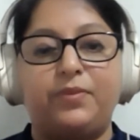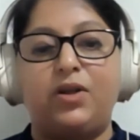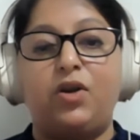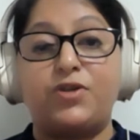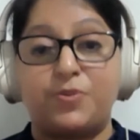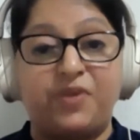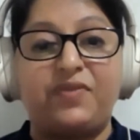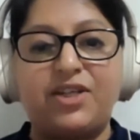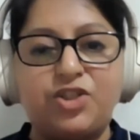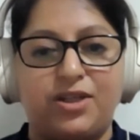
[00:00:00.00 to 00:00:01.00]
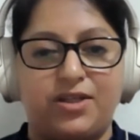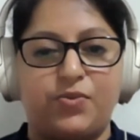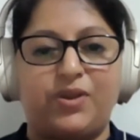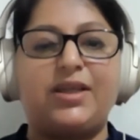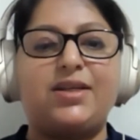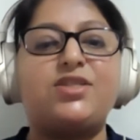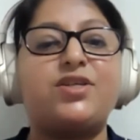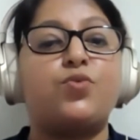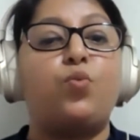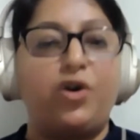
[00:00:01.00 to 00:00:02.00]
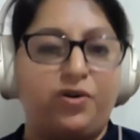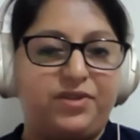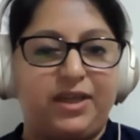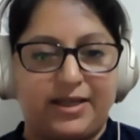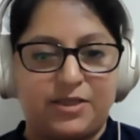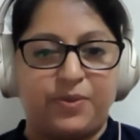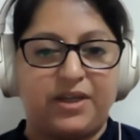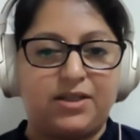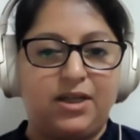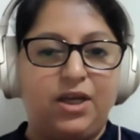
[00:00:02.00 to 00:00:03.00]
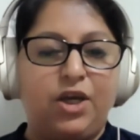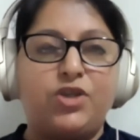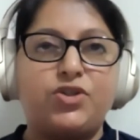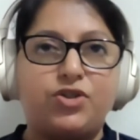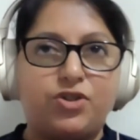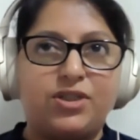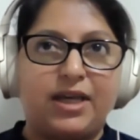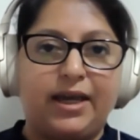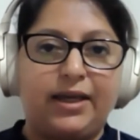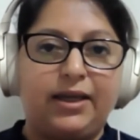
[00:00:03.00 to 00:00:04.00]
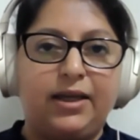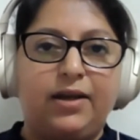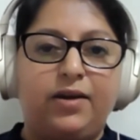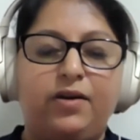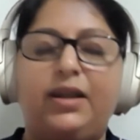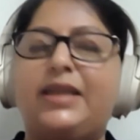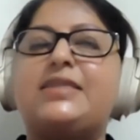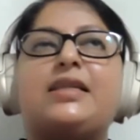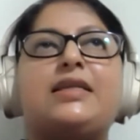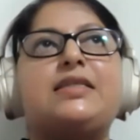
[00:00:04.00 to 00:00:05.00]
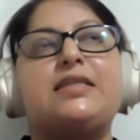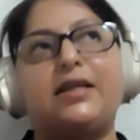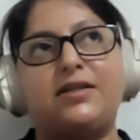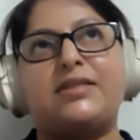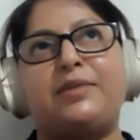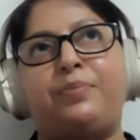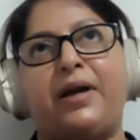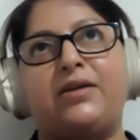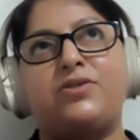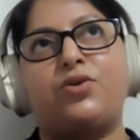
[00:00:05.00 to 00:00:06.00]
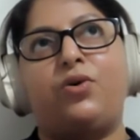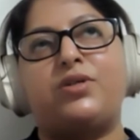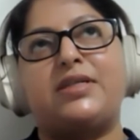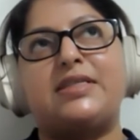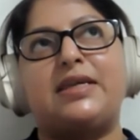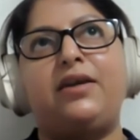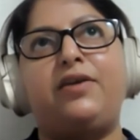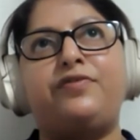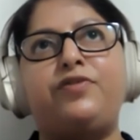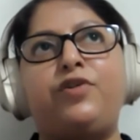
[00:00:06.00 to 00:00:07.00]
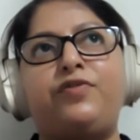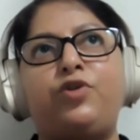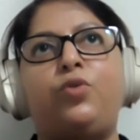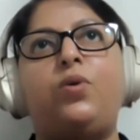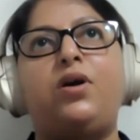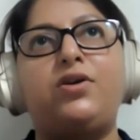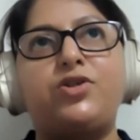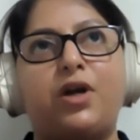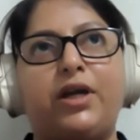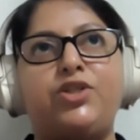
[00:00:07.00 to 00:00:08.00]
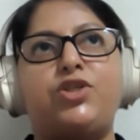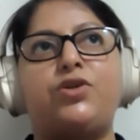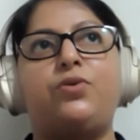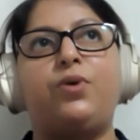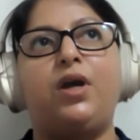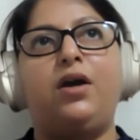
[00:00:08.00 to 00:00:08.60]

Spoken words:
loss prevention as well. That is just one of the aspects. So today, let's take a step back, Scott, and see if you were trying to